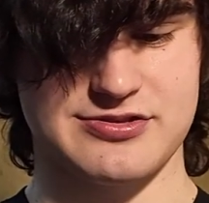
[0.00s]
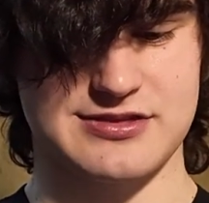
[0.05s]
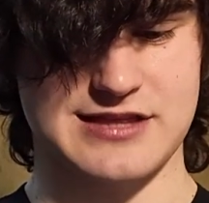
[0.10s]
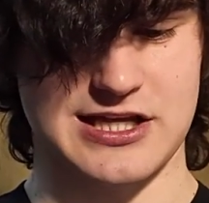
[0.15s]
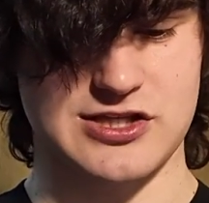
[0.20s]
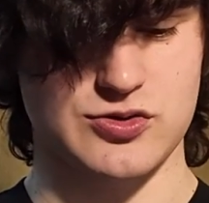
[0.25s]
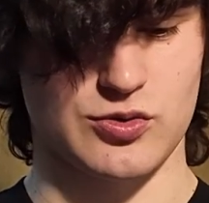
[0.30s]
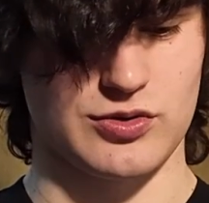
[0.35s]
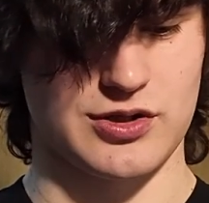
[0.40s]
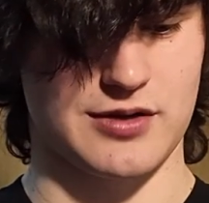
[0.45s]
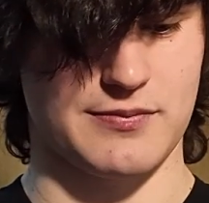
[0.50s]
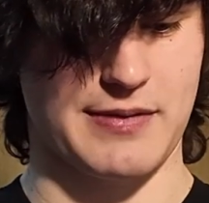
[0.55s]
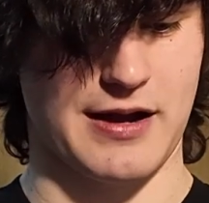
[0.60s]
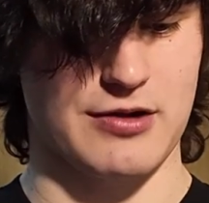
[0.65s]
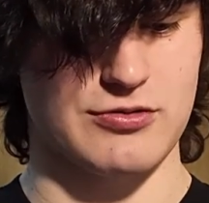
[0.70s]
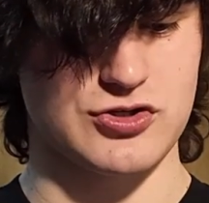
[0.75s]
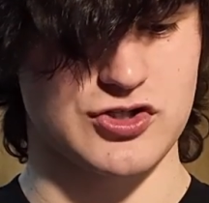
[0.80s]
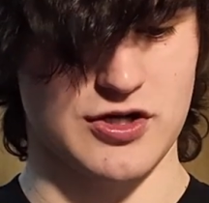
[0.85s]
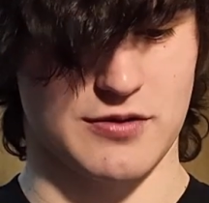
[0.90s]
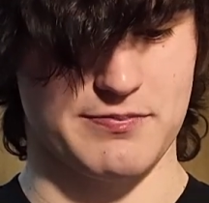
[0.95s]
That's all
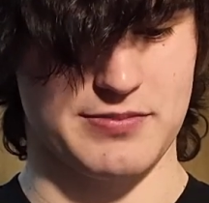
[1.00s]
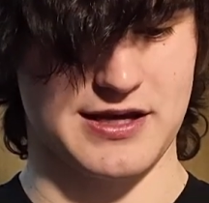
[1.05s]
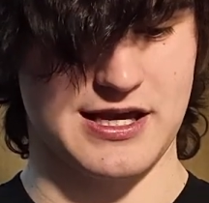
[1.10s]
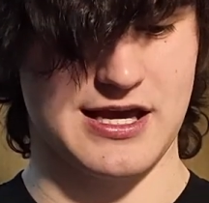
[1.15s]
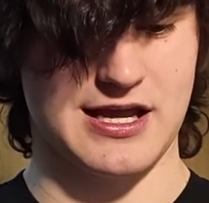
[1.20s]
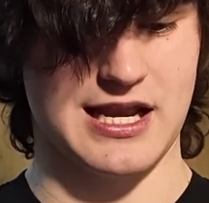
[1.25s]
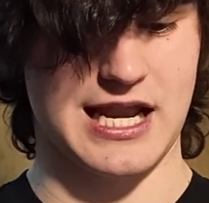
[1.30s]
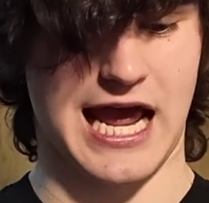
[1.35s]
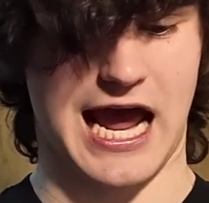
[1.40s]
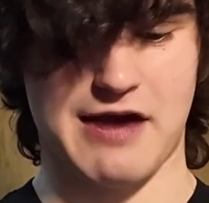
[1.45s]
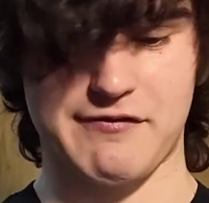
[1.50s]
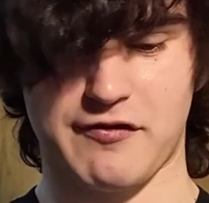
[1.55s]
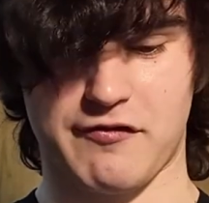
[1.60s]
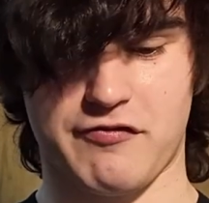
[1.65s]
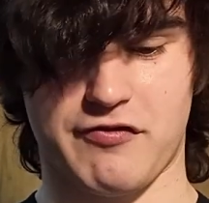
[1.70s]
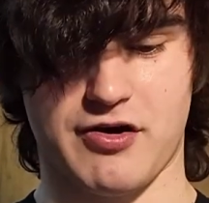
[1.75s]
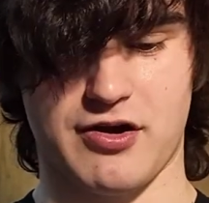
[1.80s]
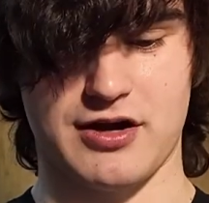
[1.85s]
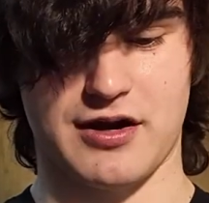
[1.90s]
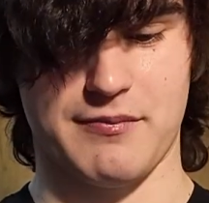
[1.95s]
about jumping in, having
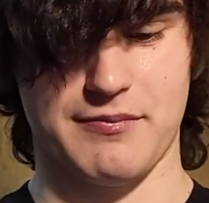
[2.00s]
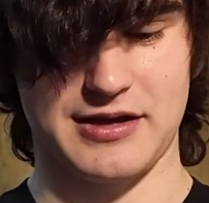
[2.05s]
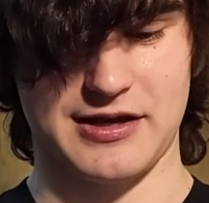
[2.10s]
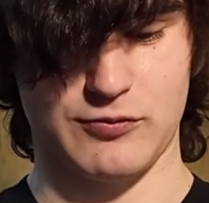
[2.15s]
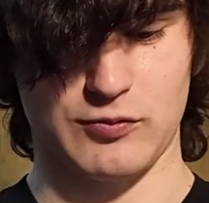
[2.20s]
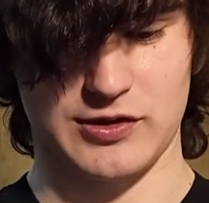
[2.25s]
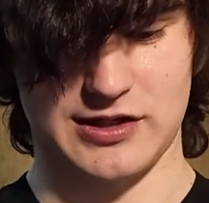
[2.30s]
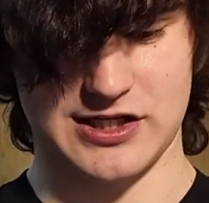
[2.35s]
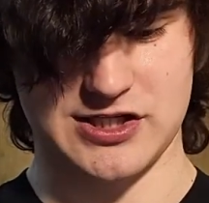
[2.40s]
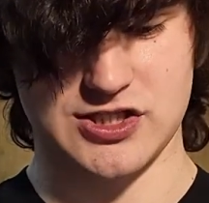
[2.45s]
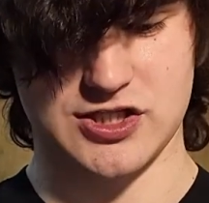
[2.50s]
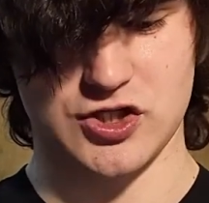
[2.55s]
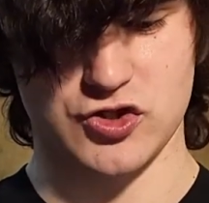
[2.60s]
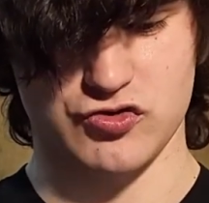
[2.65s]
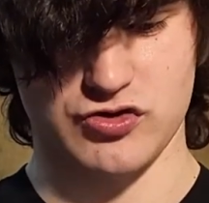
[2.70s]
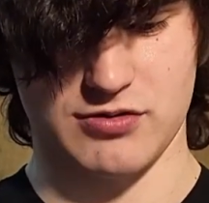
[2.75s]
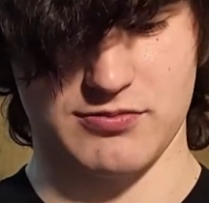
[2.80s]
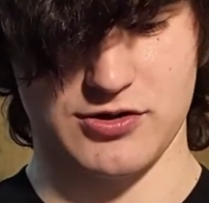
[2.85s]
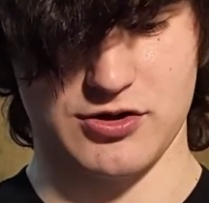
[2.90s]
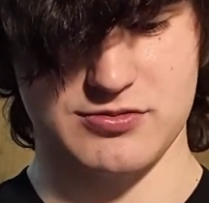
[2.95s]
fun, and being willing to
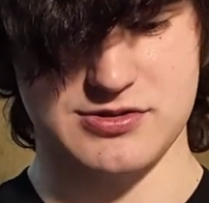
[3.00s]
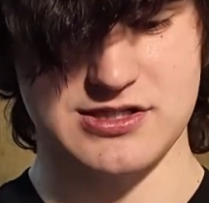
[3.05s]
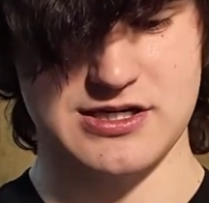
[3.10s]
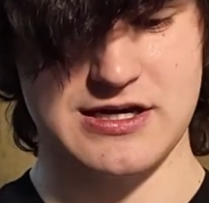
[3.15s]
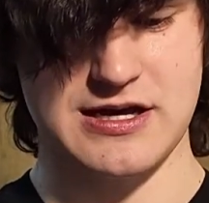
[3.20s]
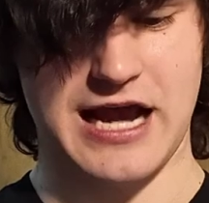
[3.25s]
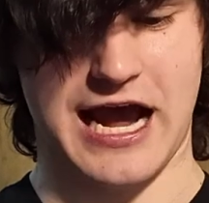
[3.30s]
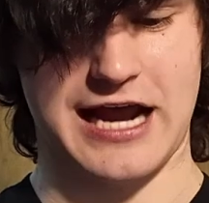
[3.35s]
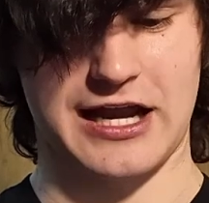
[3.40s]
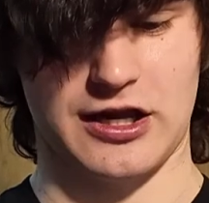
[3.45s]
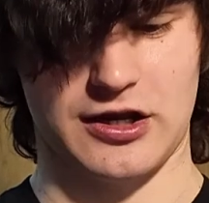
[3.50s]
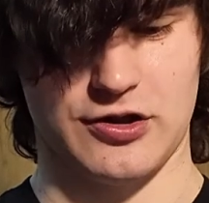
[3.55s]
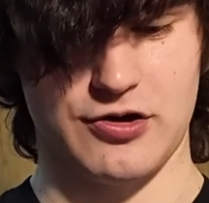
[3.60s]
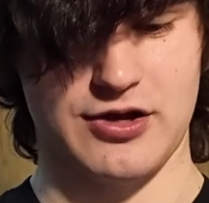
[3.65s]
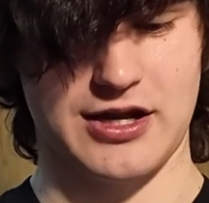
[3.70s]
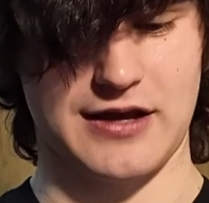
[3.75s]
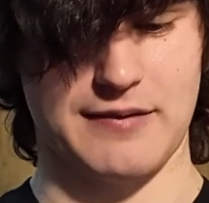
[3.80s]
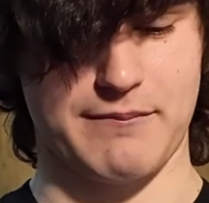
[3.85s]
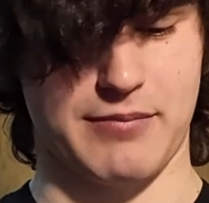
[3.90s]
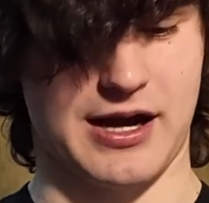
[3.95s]
contribute, and
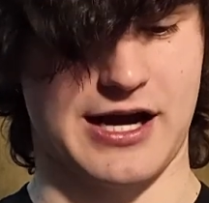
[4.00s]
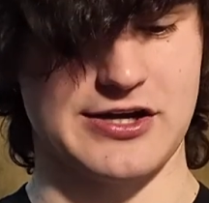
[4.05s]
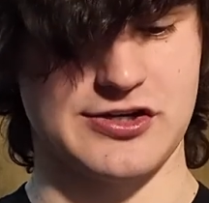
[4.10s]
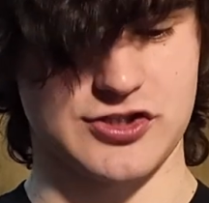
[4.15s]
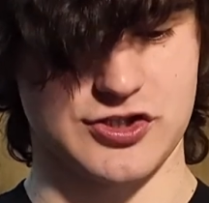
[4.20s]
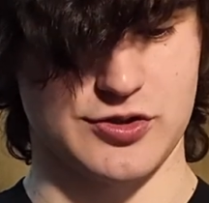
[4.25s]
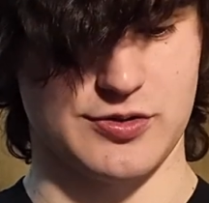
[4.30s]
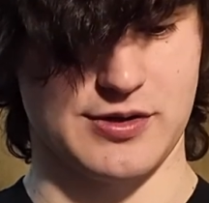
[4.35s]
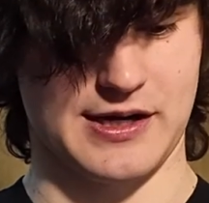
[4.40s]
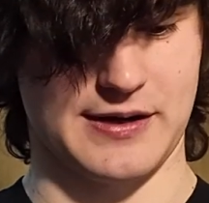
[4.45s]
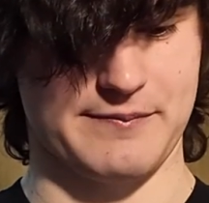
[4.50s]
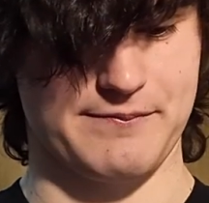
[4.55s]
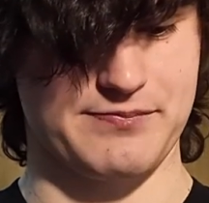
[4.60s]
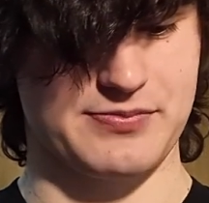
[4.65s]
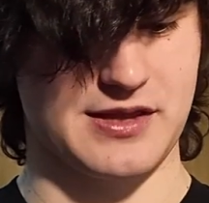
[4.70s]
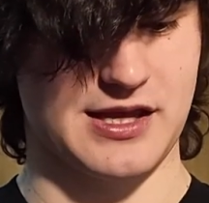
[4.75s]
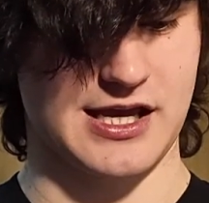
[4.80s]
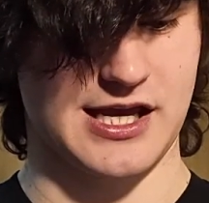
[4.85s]
learning by doing.